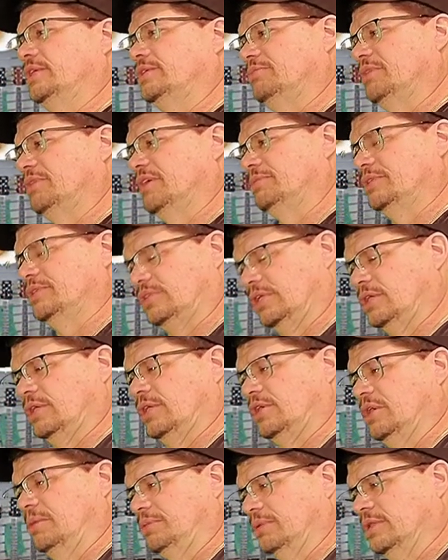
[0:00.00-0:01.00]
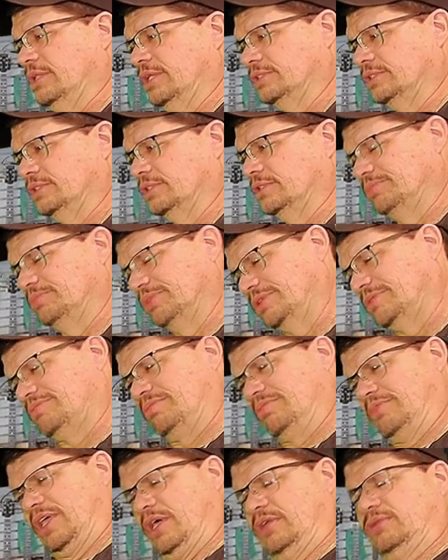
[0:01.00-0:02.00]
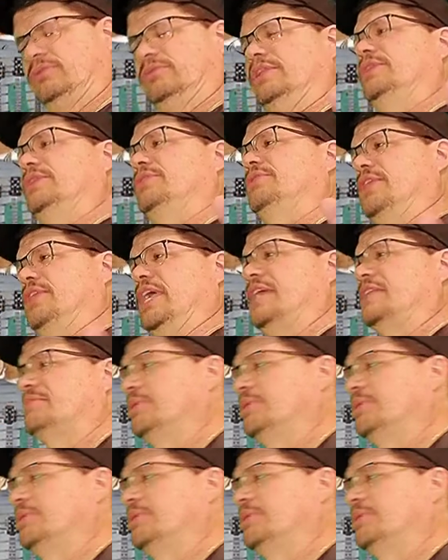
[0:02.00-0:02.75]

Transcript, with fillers: to maybe take a couple of lessons, but I don't need that